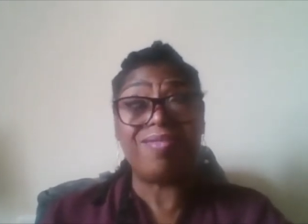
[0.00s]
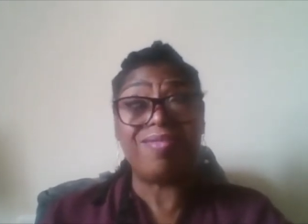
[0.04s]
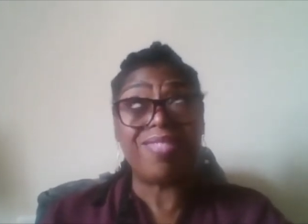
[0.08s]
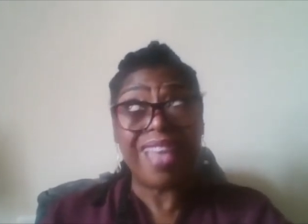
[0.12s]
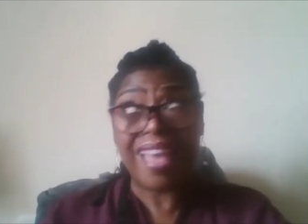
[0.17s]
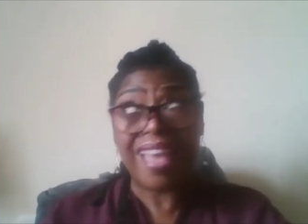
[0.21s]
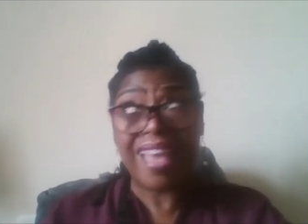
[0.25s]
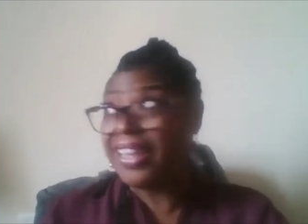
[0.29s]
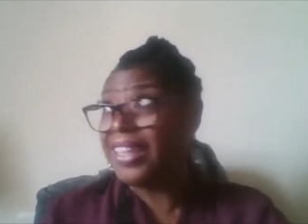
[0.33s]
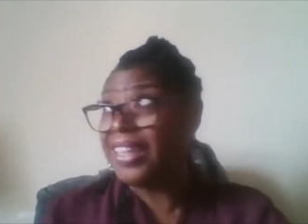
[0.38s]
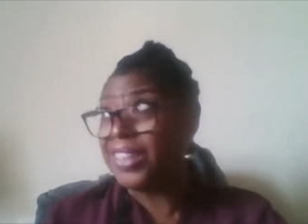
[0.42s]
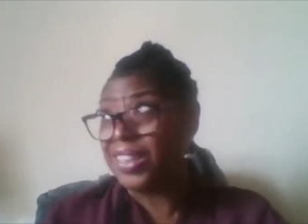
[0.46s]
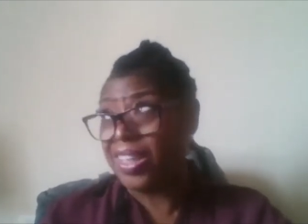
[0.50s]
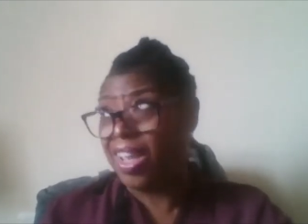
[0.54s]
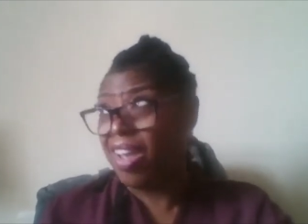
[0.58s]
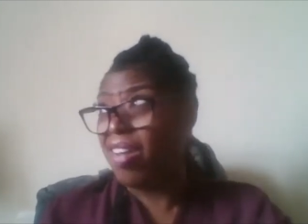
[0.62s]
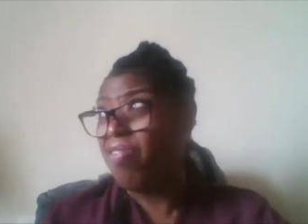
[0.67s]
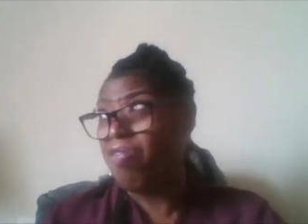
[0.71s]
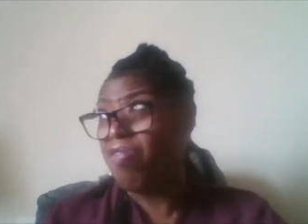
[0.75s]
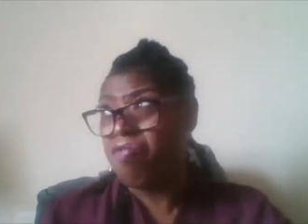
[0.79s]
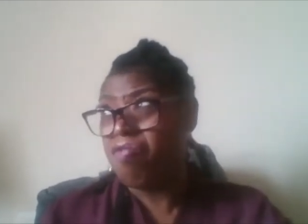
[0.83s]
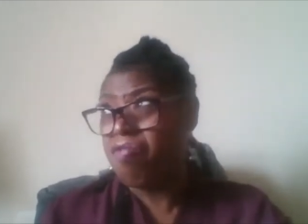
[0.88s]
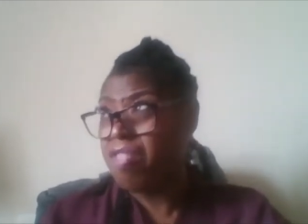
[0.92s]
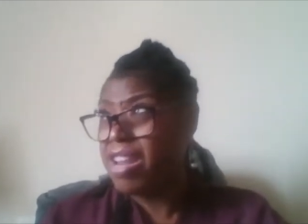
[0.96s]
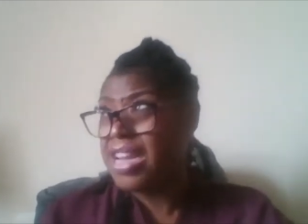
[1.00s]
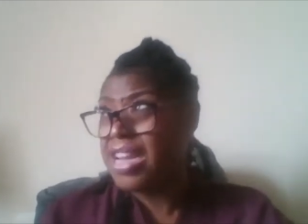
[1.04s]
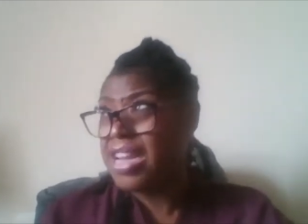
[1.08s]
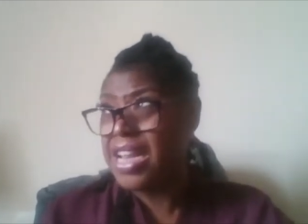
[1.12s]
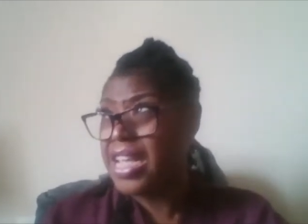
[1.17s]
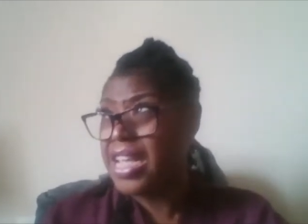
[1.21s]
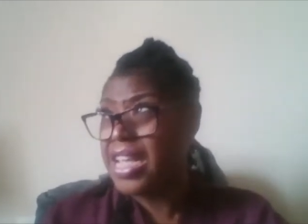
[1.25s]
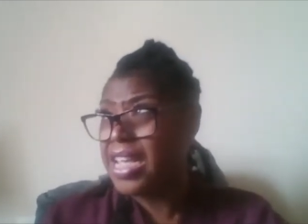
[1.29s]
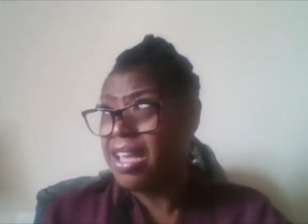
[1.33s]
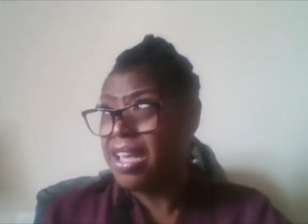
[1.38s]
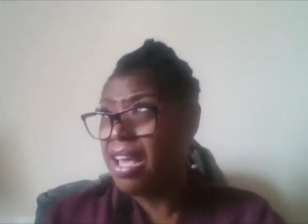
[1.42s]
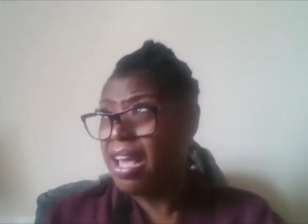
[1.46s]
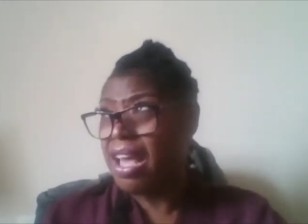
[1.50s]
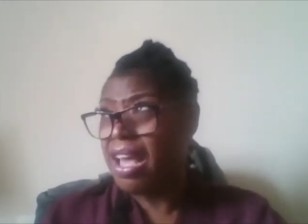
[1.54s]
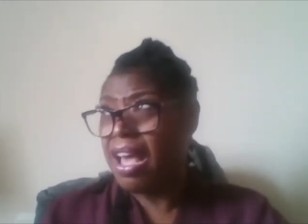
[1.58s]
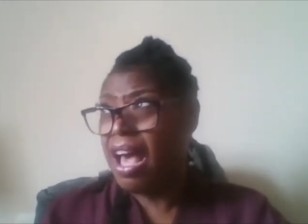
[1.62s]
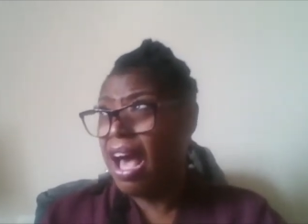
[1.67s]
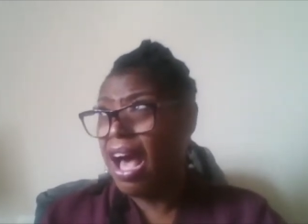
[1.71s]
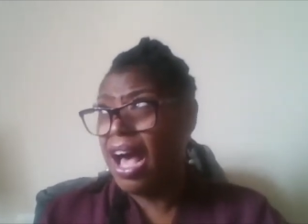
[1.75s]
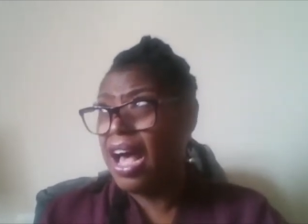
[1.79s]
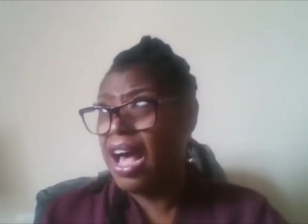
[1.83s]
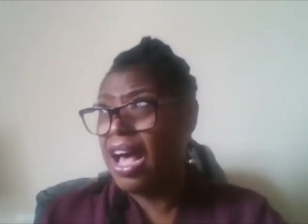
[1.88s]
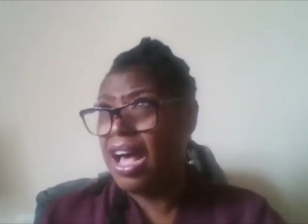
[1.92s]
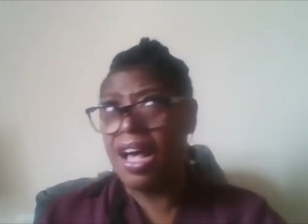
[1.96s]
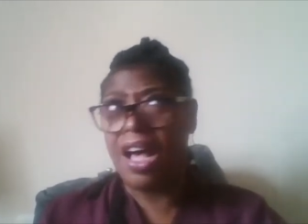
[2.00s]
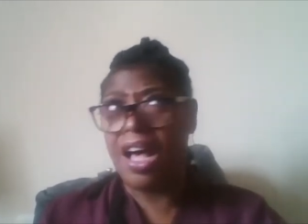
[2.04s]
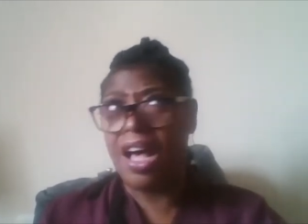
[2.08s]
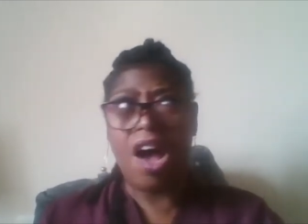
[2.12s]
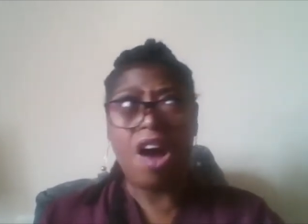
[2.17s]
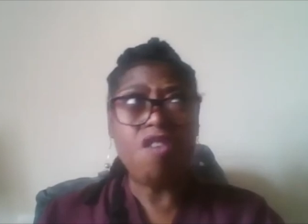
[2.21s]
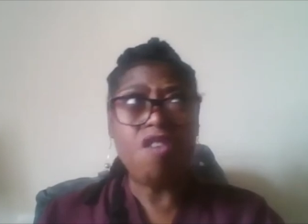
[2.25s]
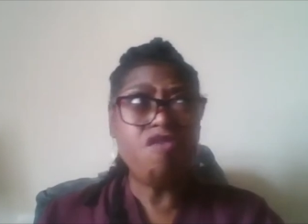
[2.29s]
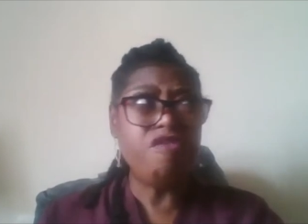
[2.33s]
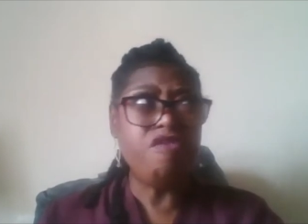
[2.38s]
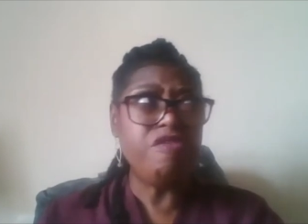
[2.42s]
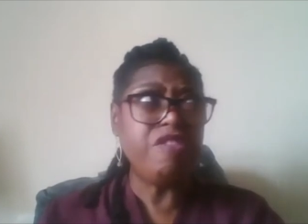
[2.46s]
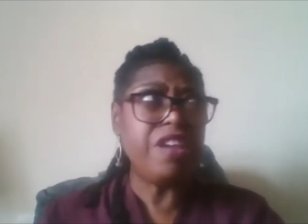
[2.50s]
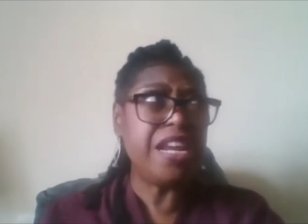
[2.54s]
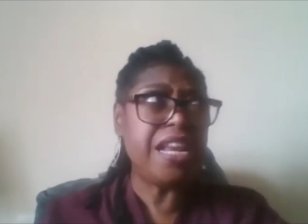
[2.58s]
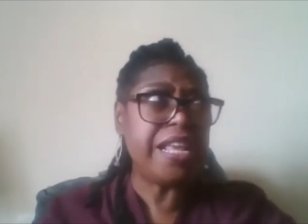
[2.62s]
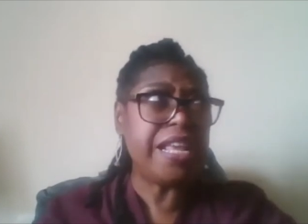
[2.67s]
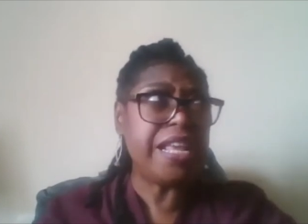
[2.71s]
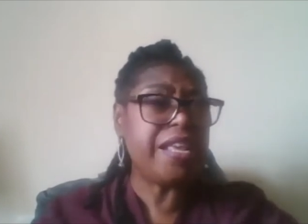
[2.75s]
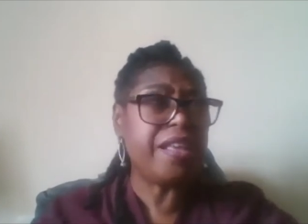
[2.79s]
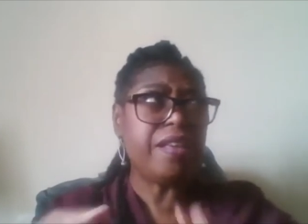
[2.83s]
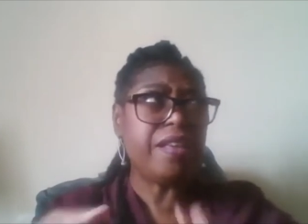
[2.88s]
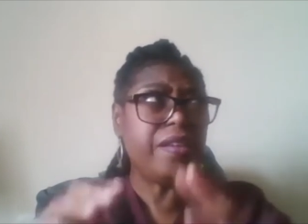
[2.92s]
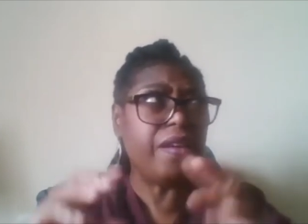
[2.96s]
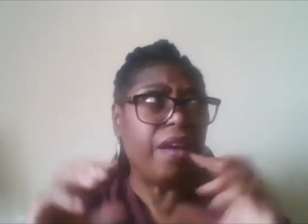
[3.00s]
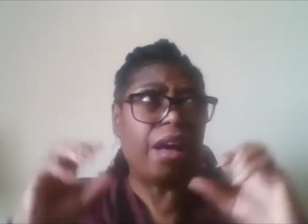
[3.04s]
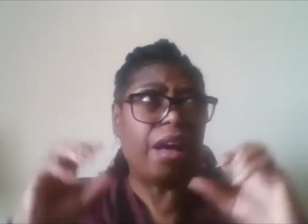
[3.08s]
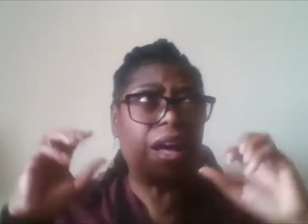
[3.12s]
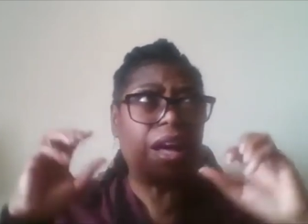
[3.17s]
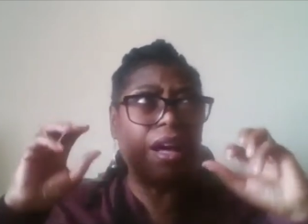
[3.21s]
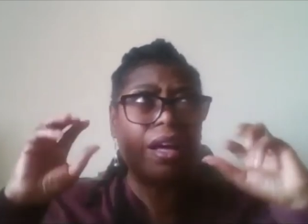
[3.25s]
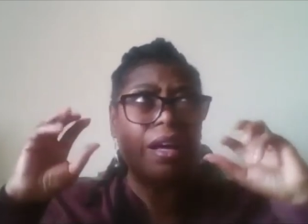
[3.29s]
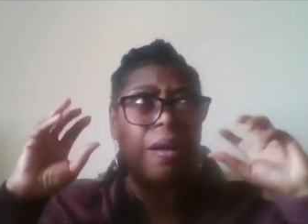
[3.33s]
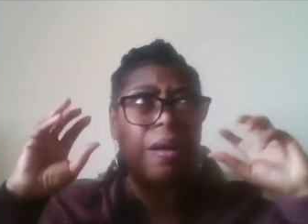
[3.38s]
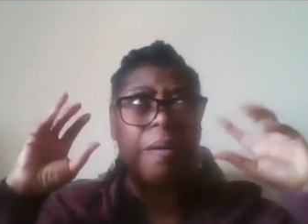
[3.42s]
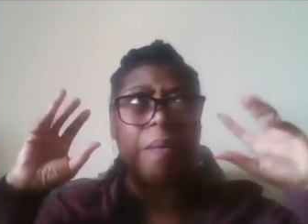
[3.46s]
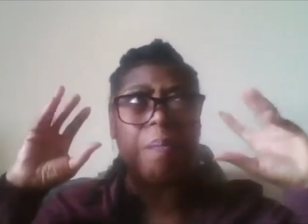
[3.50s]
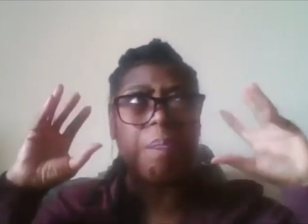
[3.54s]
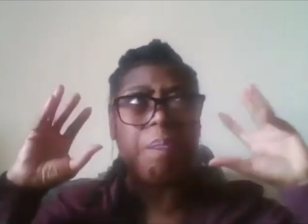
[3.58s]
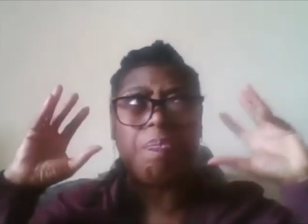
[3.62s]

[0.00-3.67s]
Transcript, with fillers: That is a really, uh, a really uh,